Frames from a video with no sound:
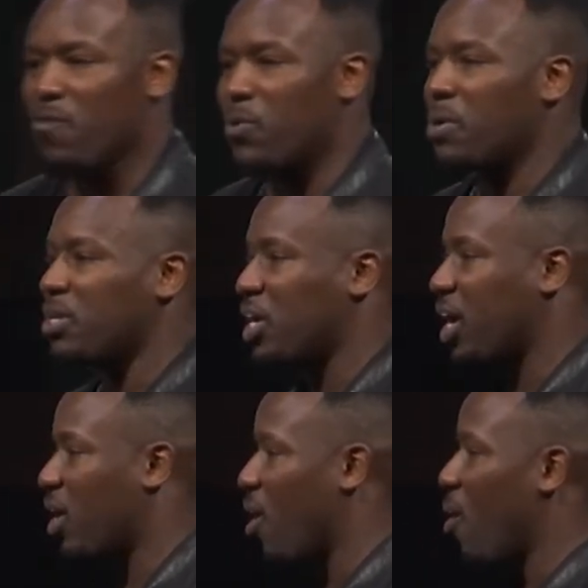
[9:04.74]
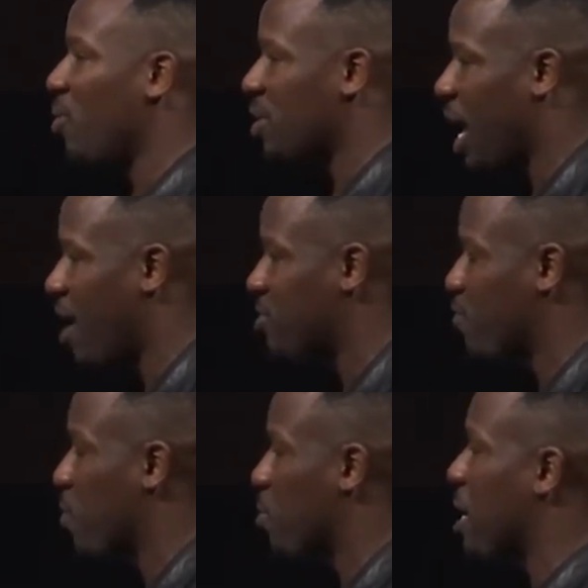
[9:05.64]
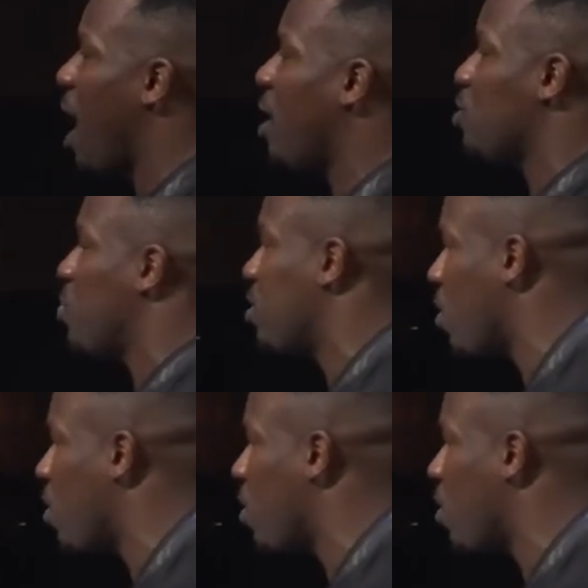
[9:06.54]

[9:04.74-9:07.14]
if we were to look at our own lives, if we were to be honest